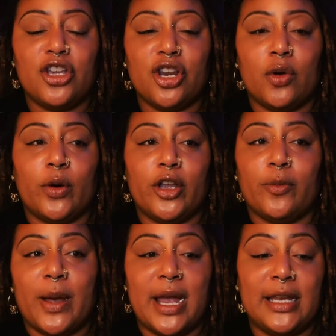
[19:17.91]
you know, where
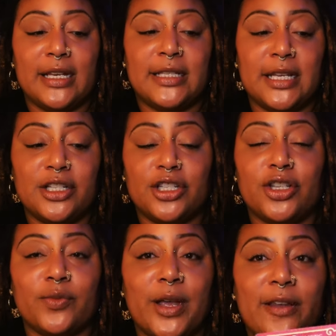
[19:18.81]
you're paying attention
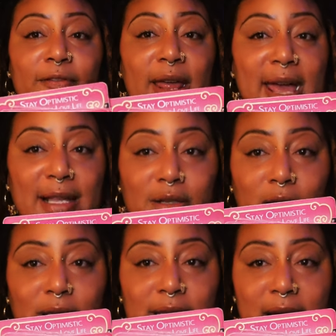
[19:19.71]
to red flags
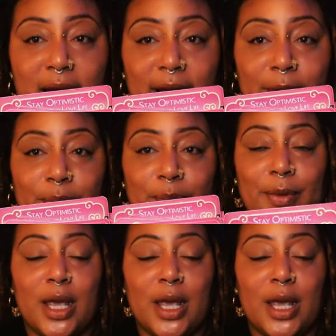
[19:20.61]
all the time.